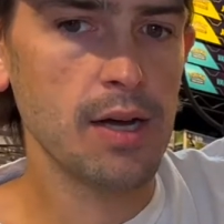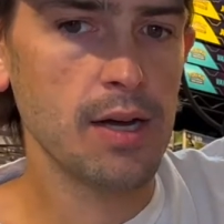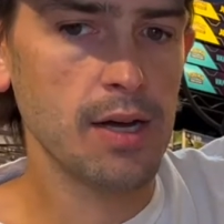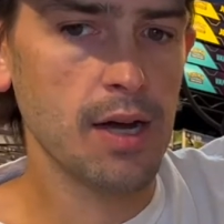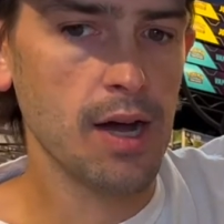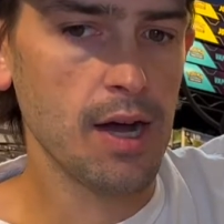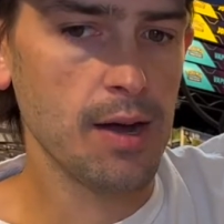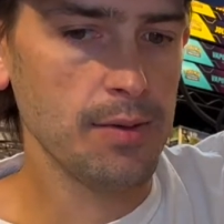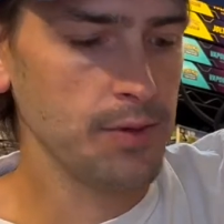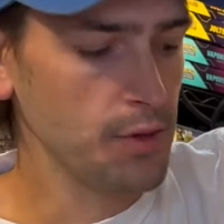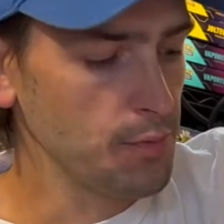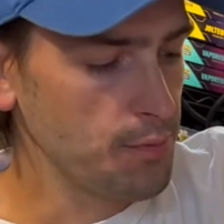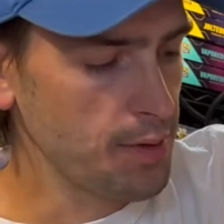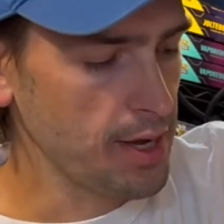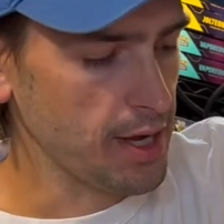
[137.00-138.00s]
you
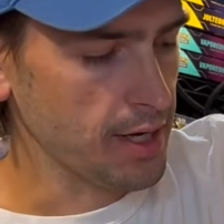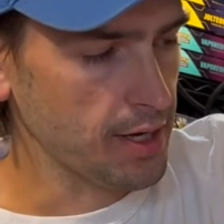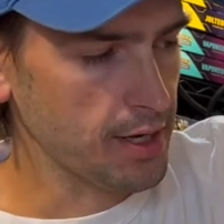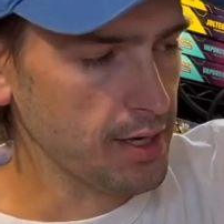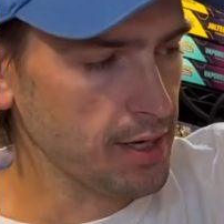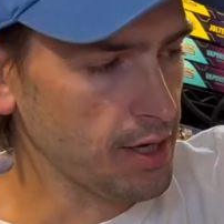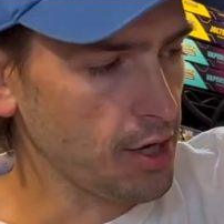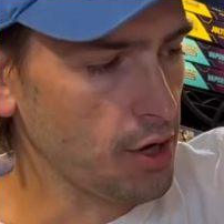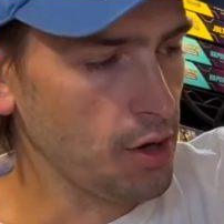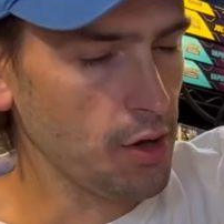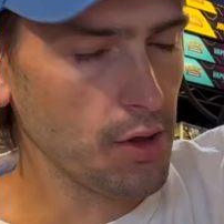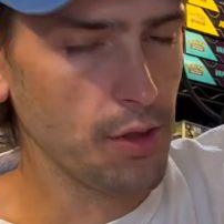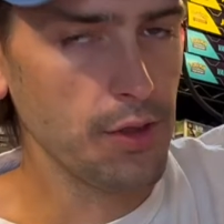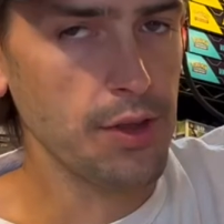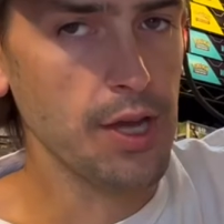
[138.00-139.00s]
pick,
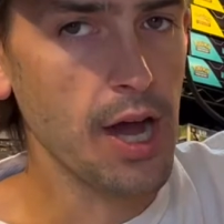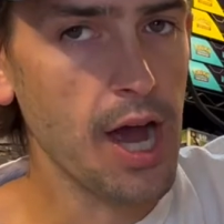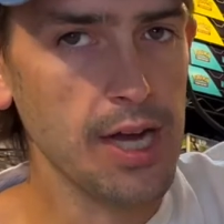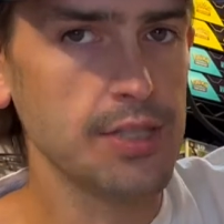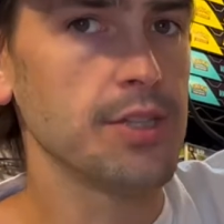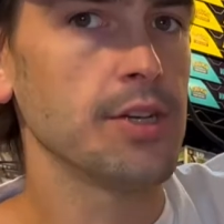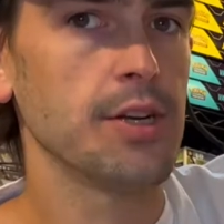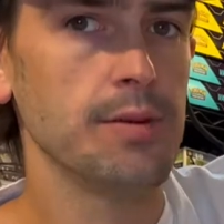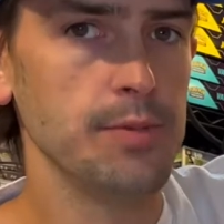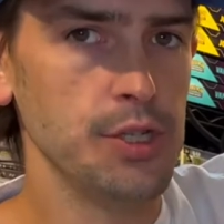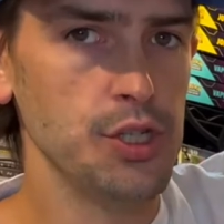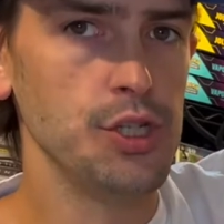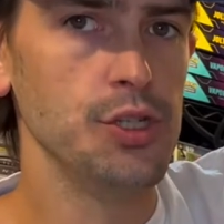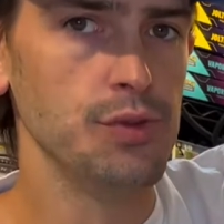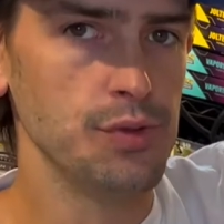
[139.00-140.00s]
the odds are going to be
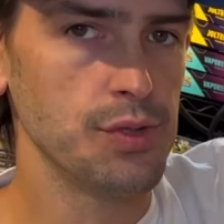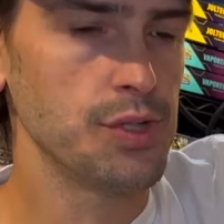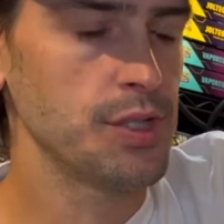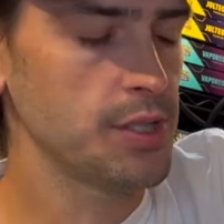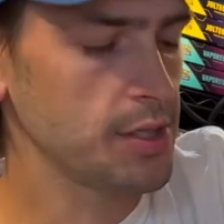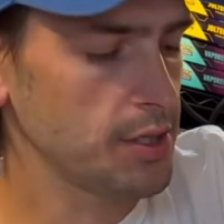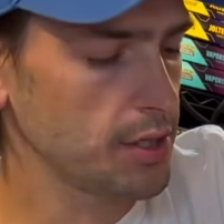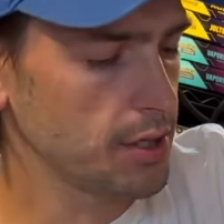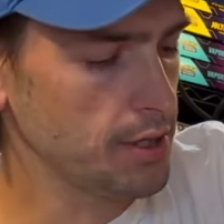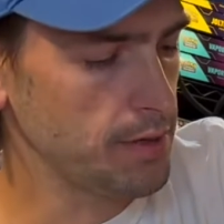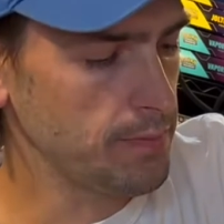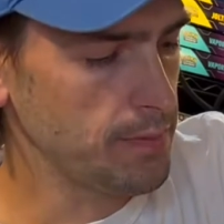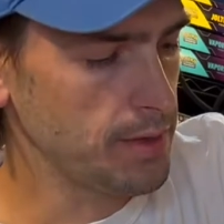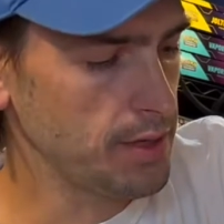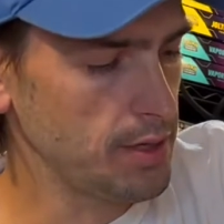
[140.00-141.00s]
juiced. They're going to
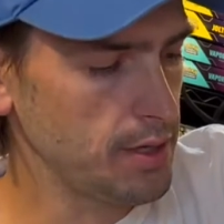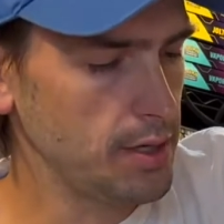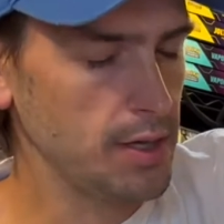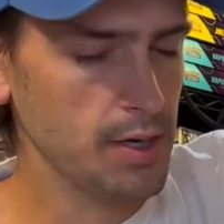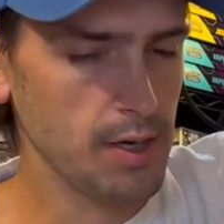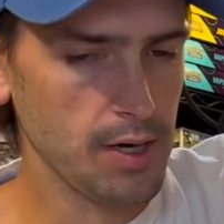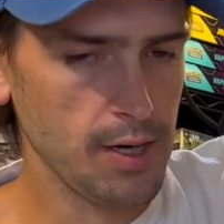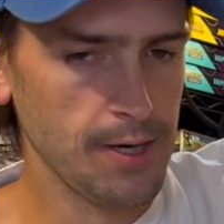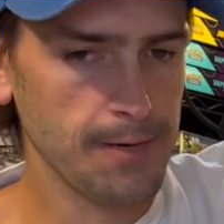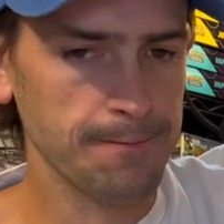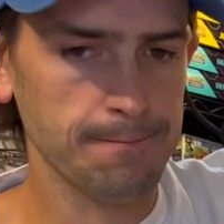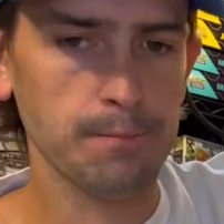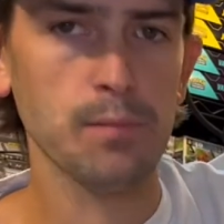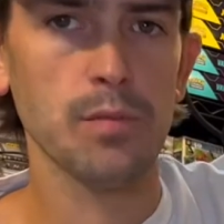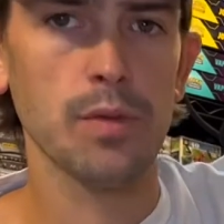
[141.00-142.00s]
be
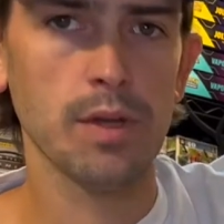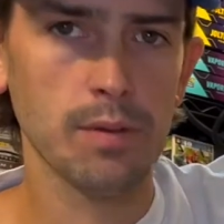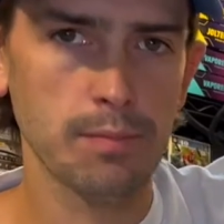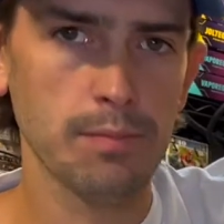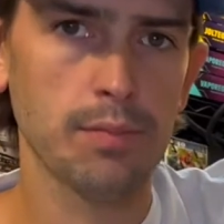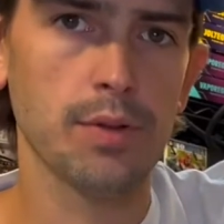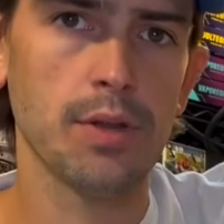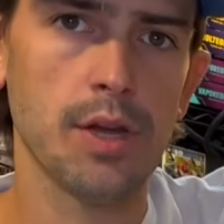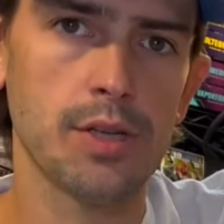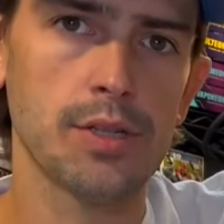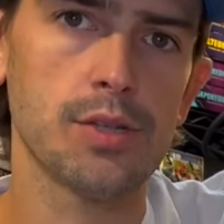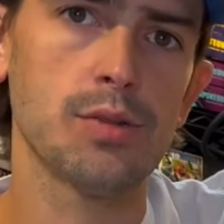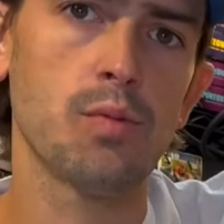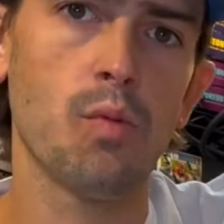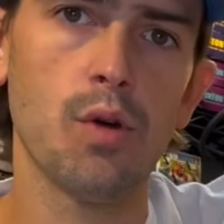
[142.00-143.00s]

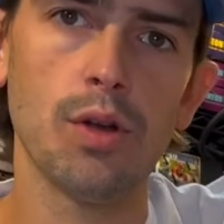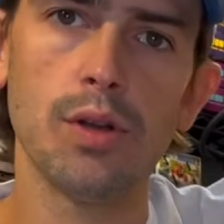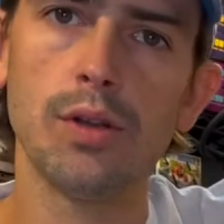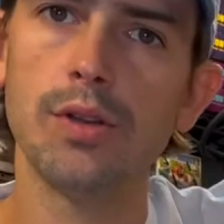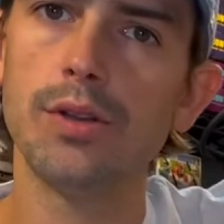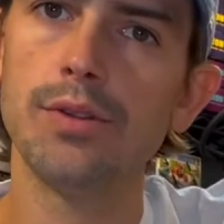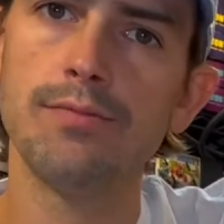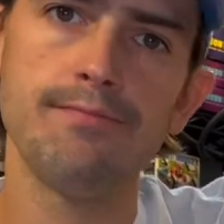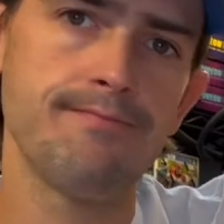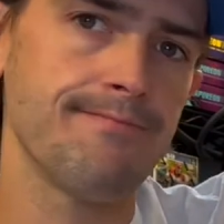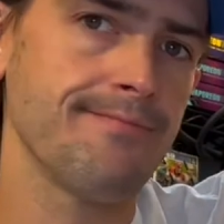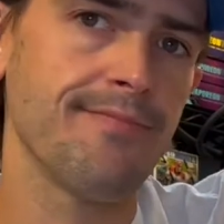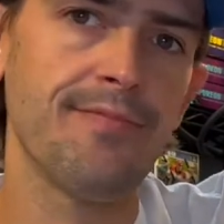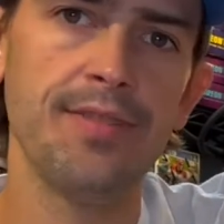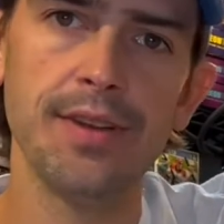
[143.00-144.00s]
plus
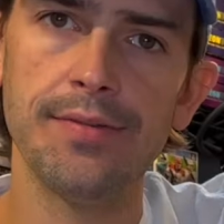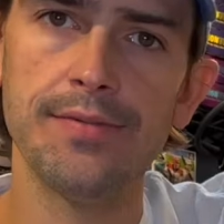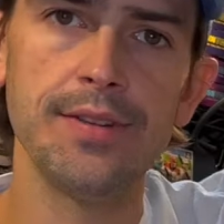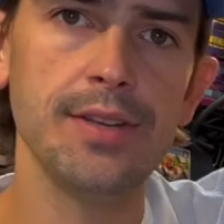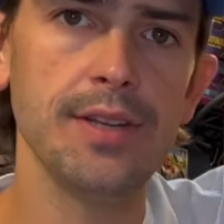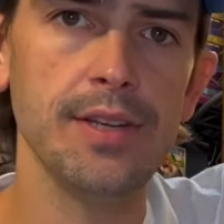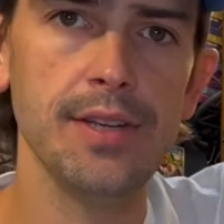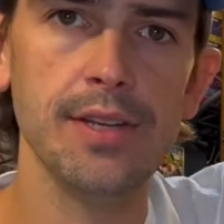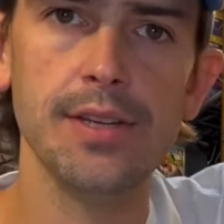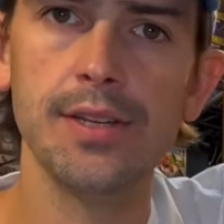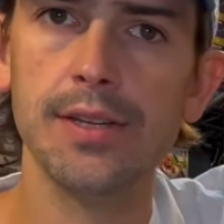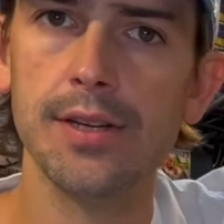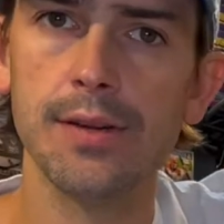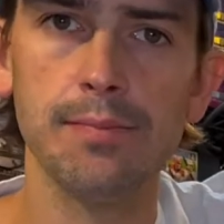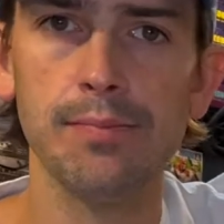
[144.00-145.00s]
150
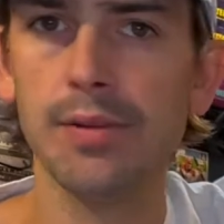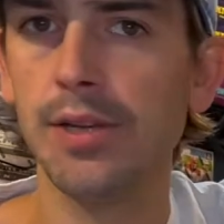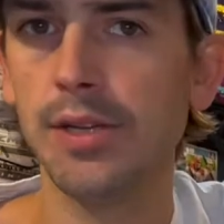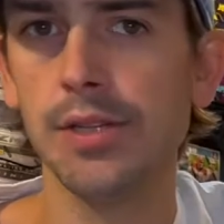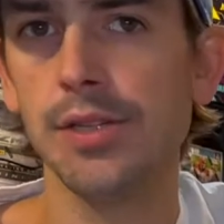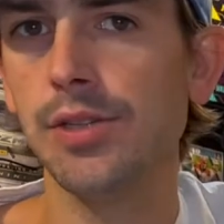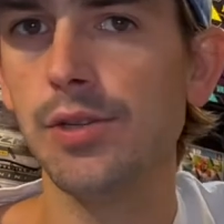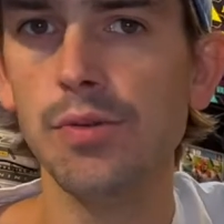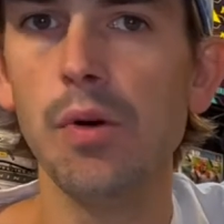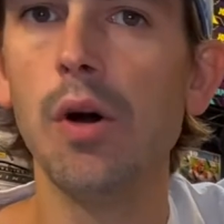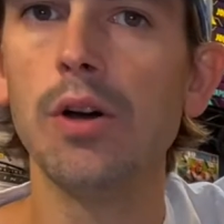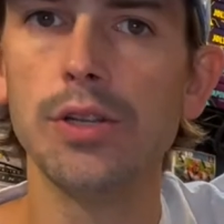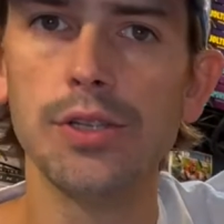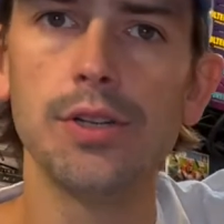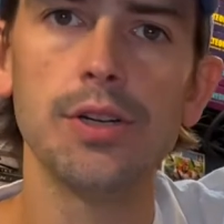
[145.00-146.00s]
to plus
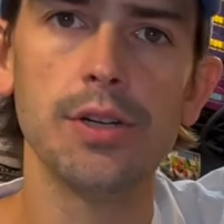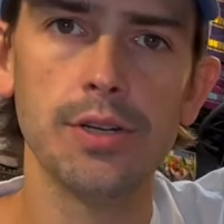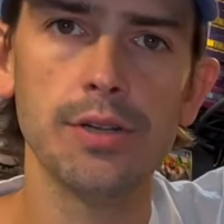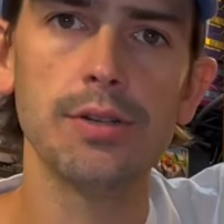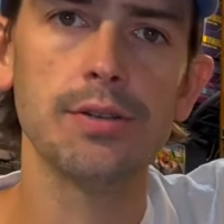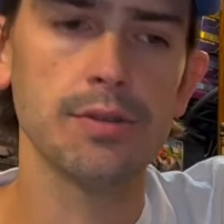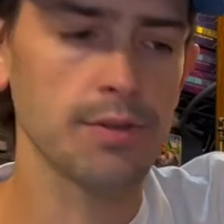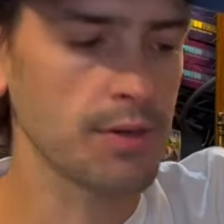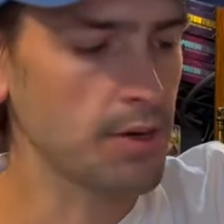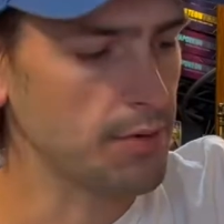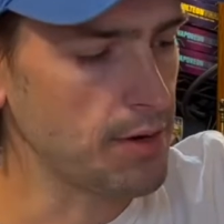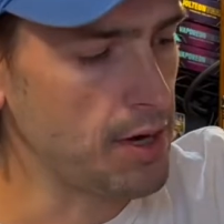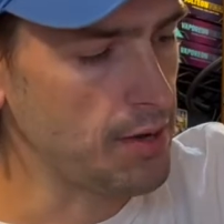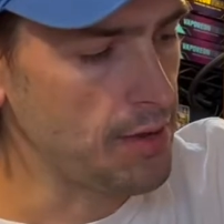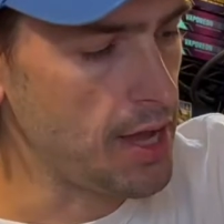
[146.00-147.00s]
200,
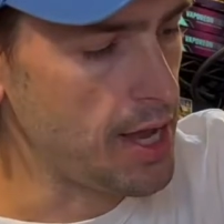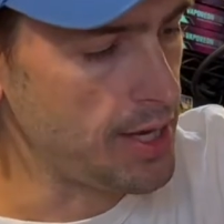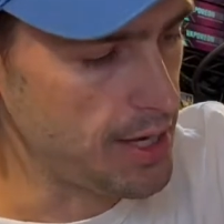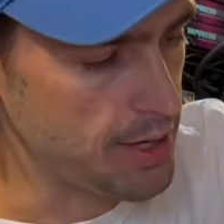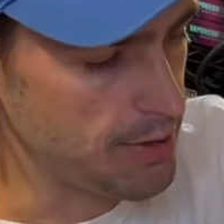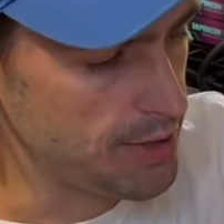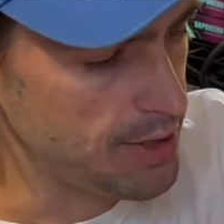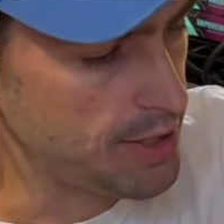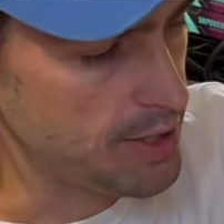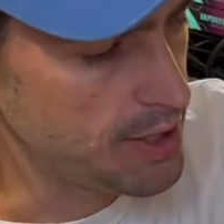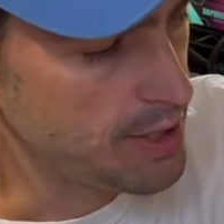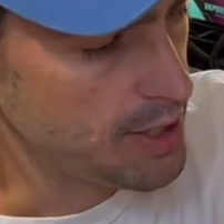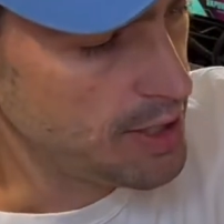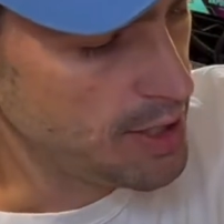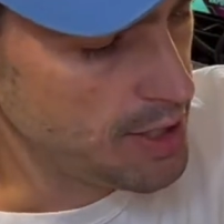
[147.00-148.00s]
around that area.
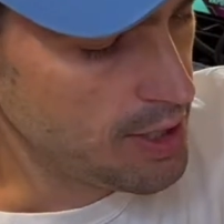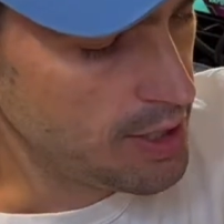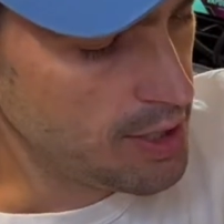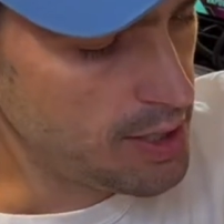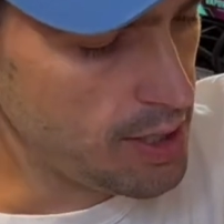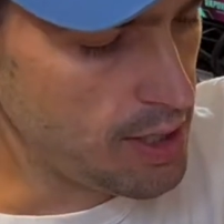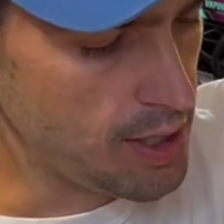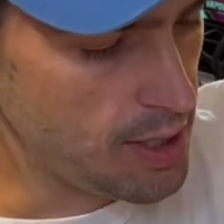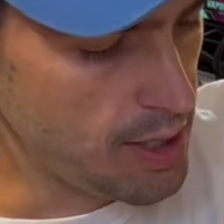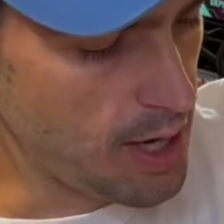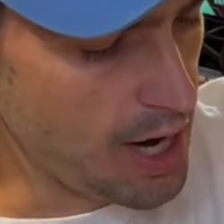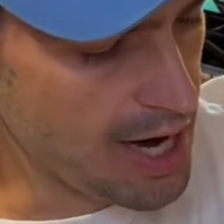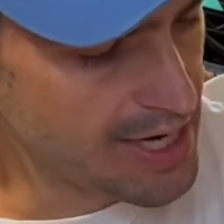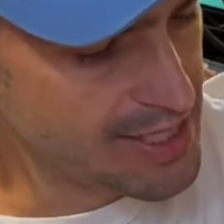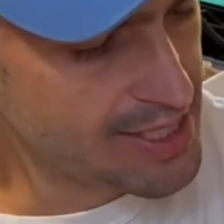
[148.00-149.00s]

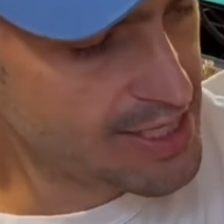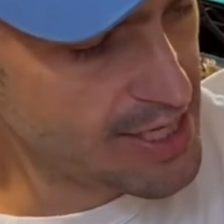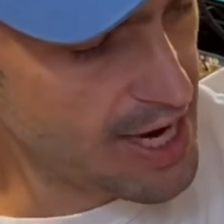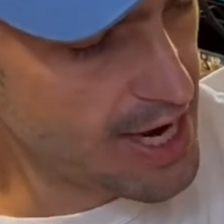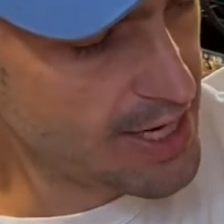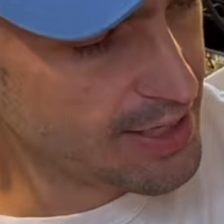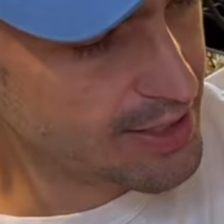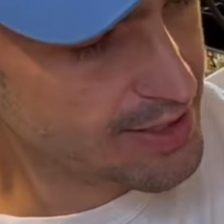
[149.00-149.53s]
I set